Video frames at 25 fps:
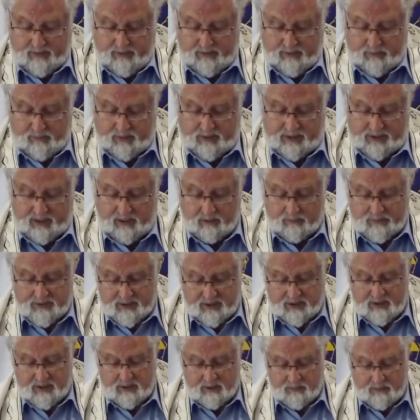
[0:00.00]
which
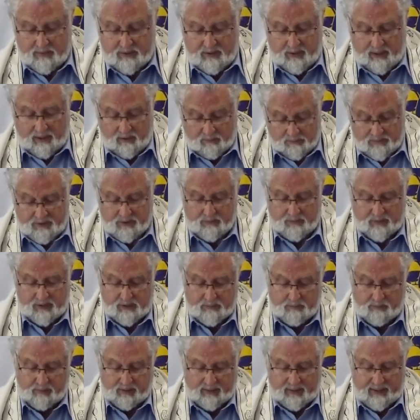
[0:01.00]
helps to
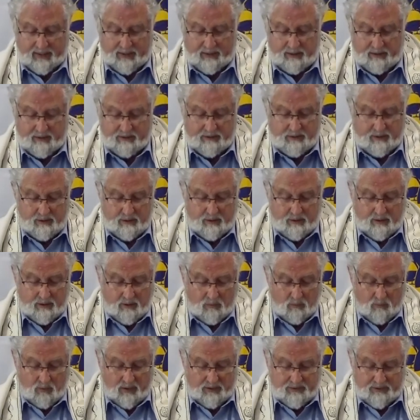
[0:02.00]
explain
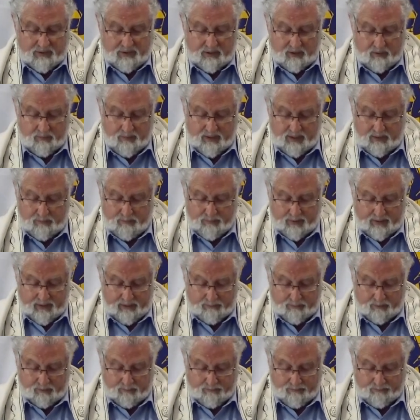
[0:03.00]
why so many
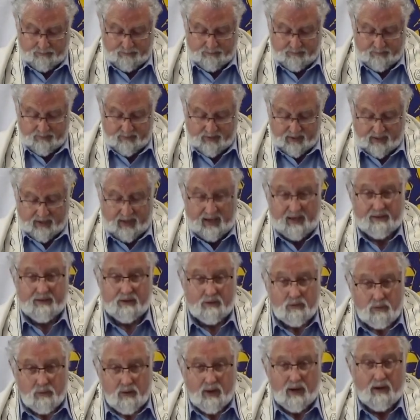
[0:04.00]
people
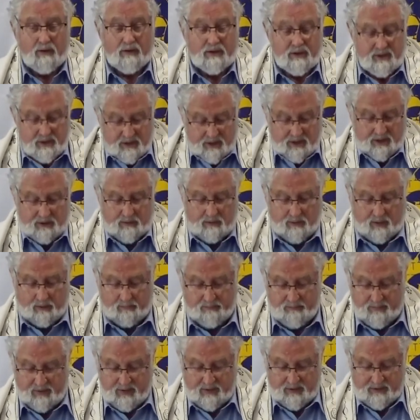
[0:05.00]
gathered around Yeshua
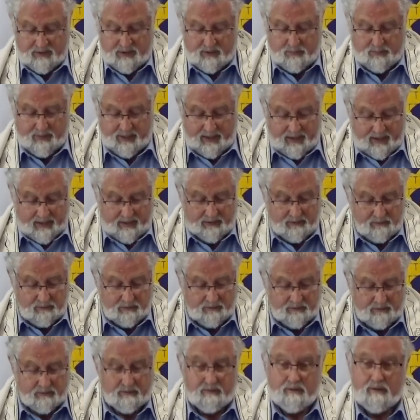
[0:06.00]
to be
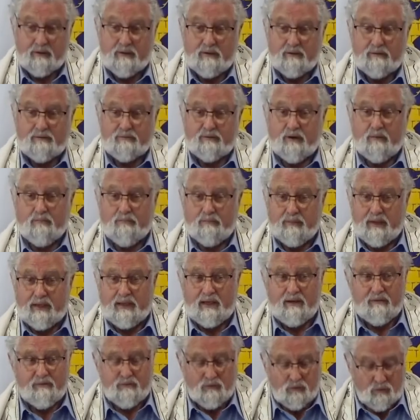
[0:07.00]
healed from
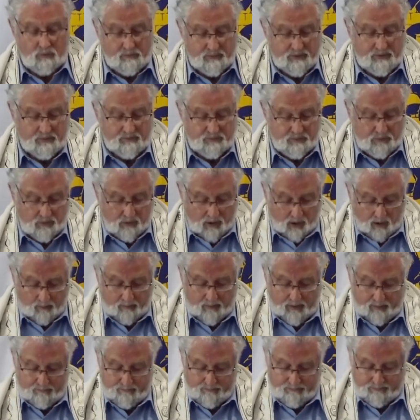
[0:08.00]
many forms of
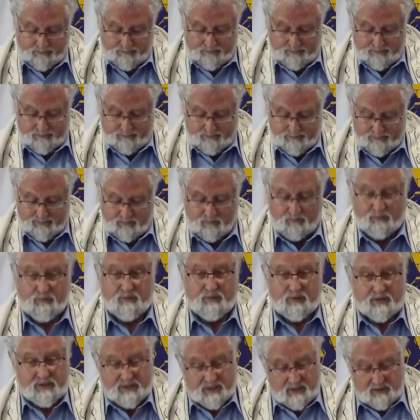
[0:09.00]
trauma,
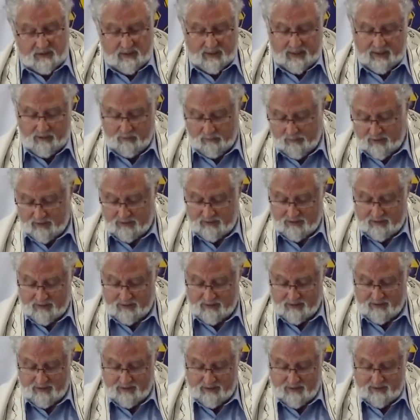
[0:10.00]
physical ailments,
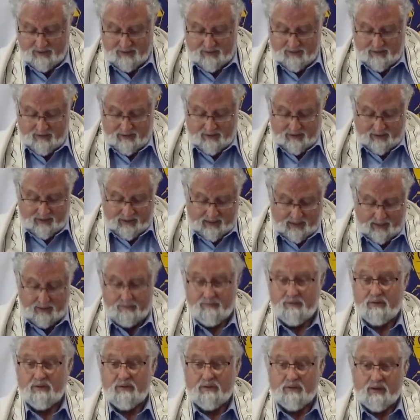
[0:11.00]
and
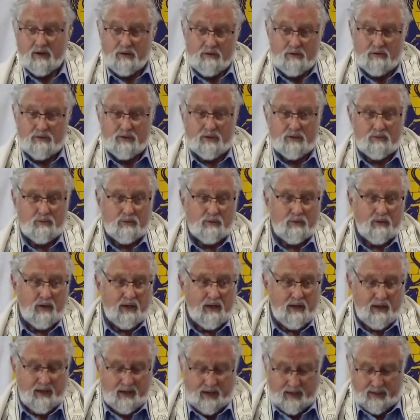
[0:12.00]
even those who
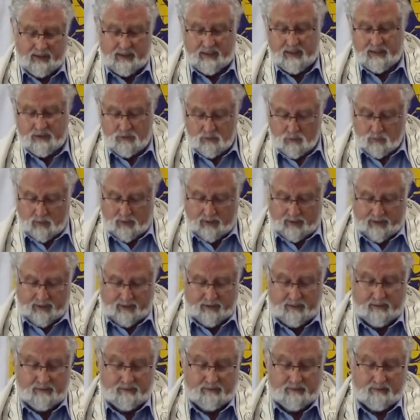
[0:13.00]
had
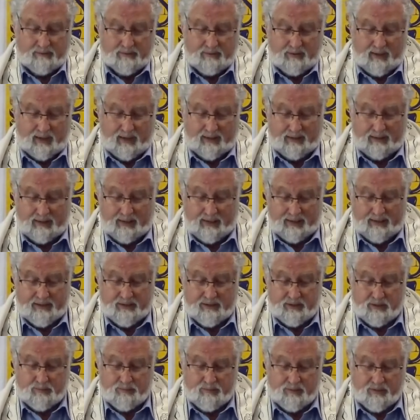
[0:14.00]
indwelling
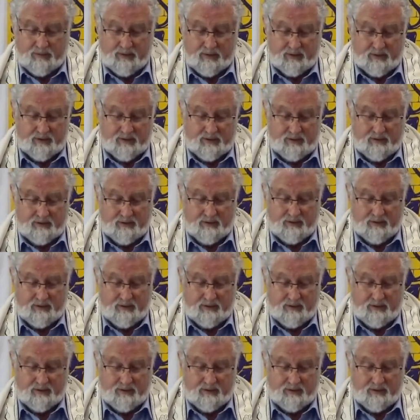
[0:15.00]
unclean spirits.